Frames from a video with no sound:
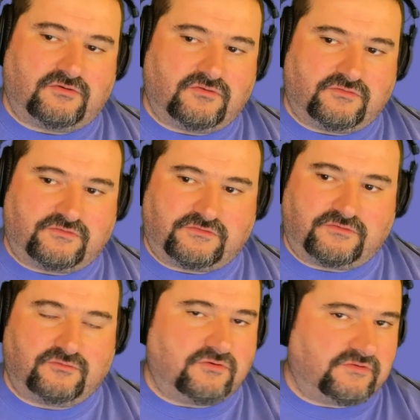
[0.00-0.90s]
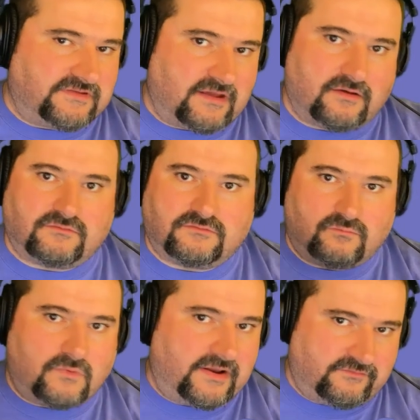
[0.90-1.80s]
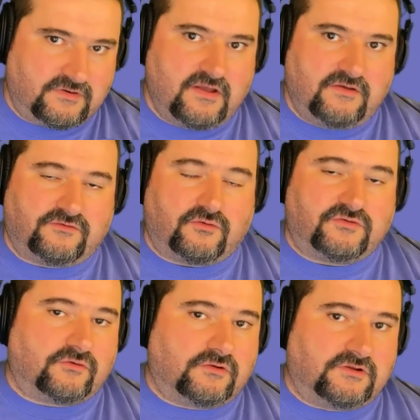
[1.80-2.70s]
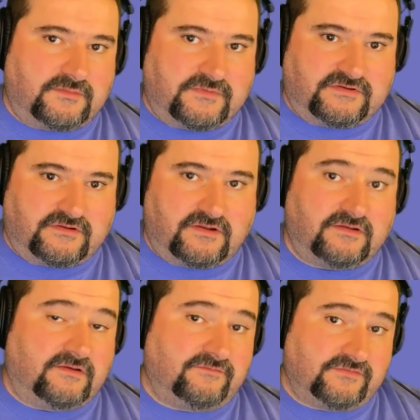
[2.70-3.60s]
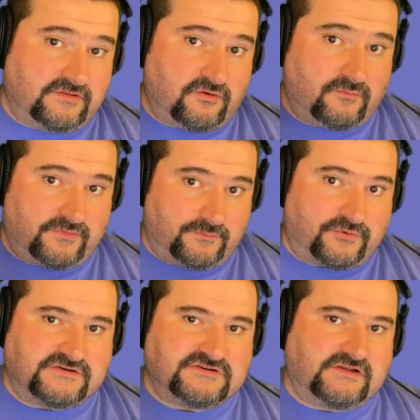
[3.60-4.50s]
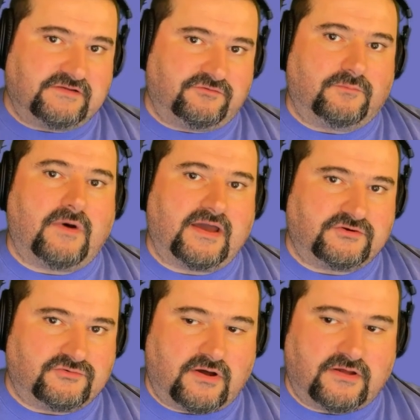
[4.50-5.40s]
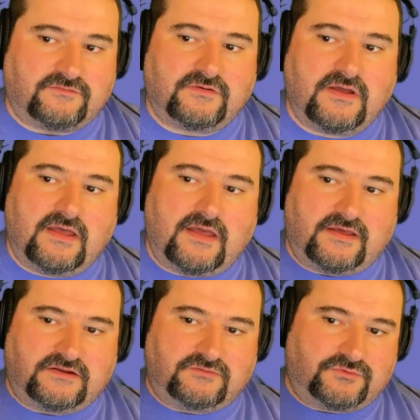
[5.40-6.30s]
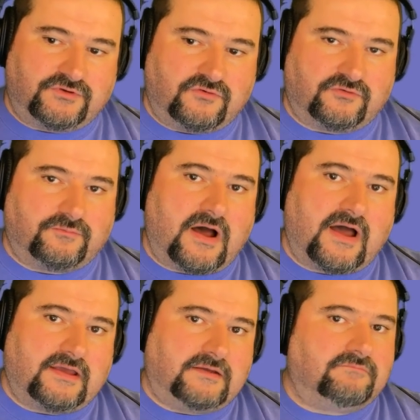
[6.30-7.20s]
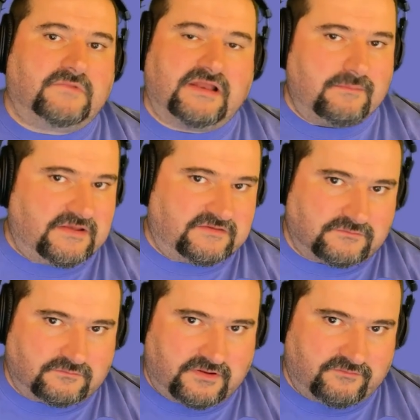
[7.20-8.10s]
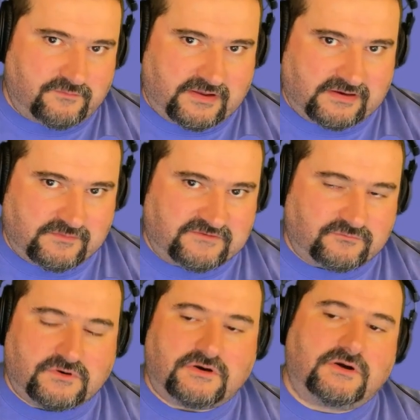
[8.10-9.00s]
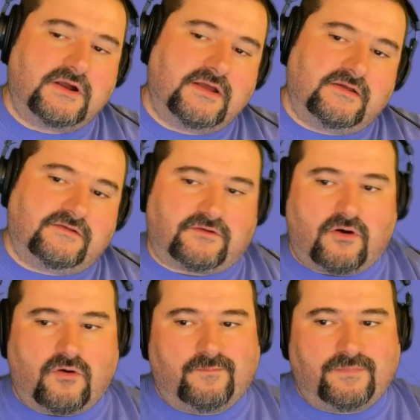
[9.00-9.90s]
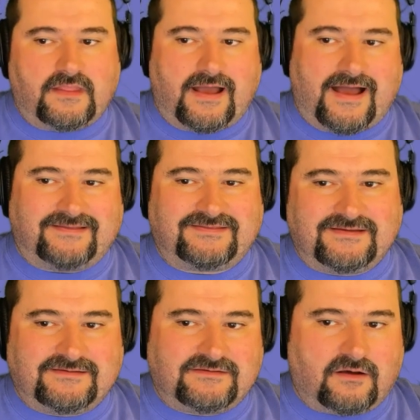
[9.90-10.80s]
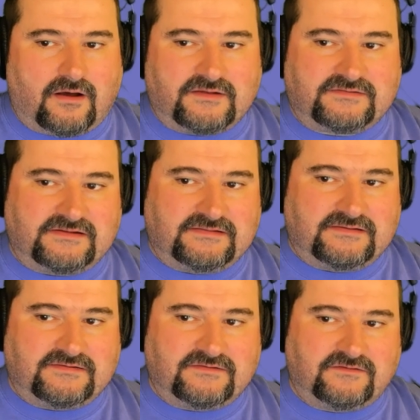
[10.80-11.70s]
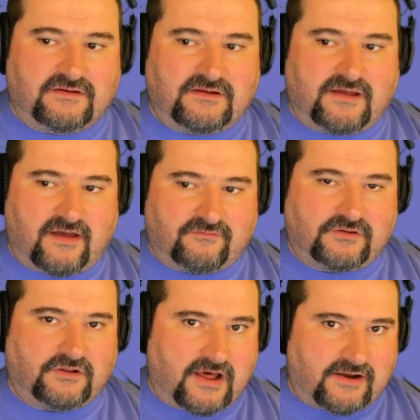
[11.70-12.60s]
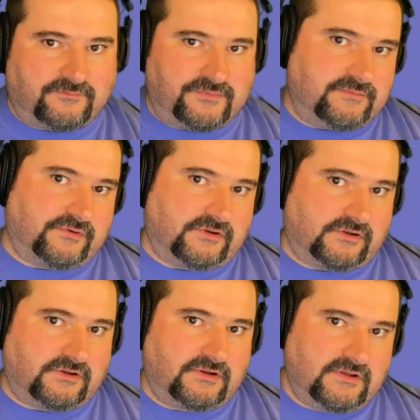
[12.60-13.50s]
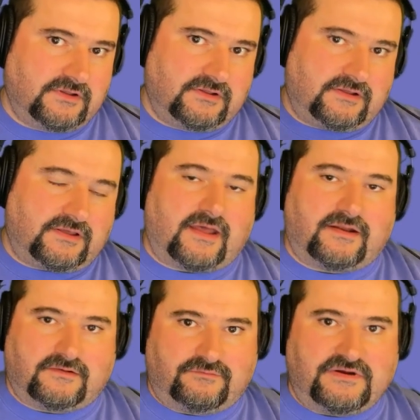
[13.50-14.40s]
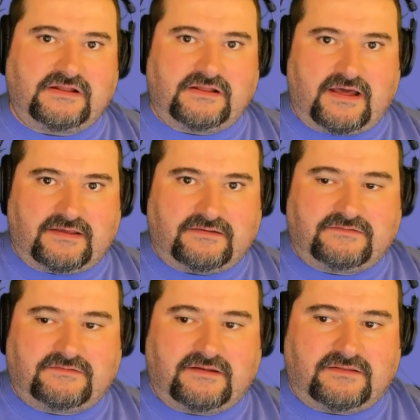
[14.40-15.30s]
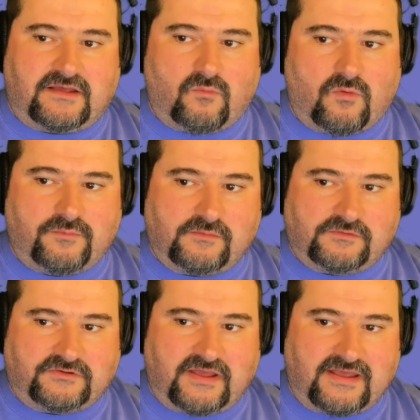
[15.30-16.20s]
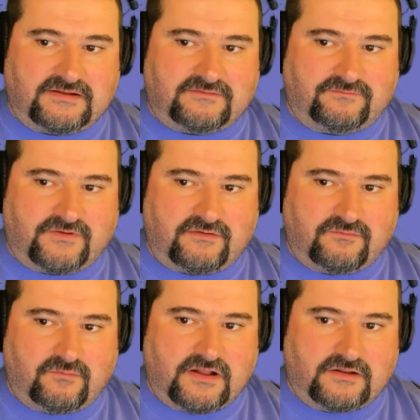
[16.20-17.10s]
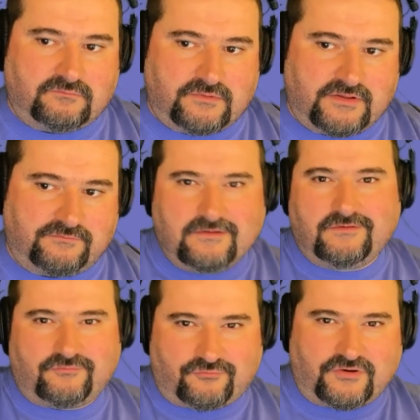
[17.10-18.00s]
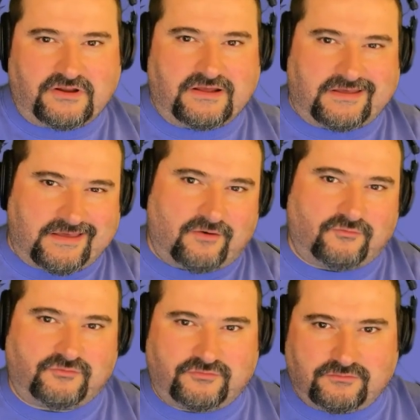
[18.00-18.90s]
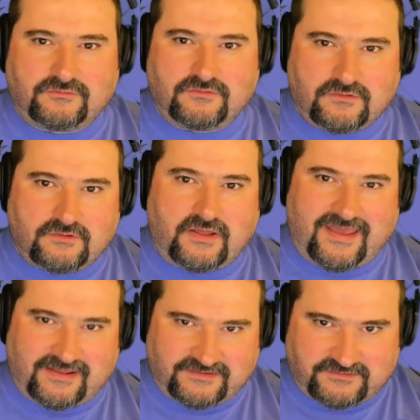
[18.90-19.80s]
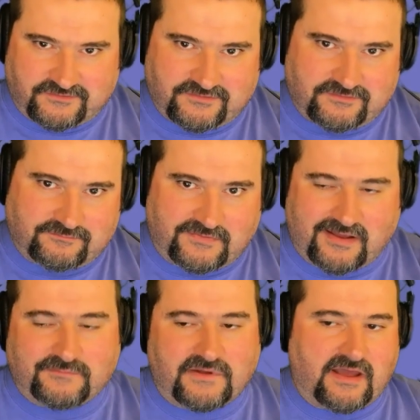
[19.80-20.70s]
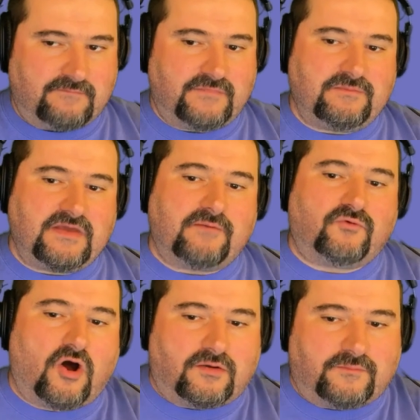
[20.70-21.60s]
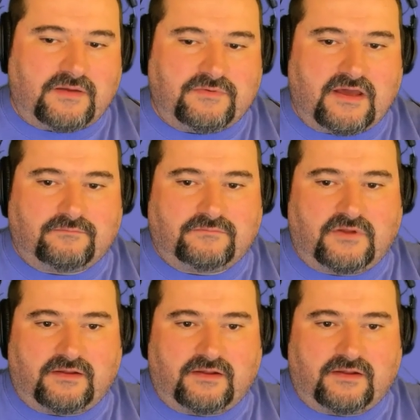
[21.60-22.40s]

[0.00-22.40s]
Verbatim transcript: use studio sound, whatever. So it's all limited. E even though the project lives on my drive and it would use my limits, whatever my limits were. So I think, honestly, this is going to have a lot of people kind of realize that they won't be able to edit very well with free account editors. I'm, I, maybe I'm wrong. Maybe I'm not,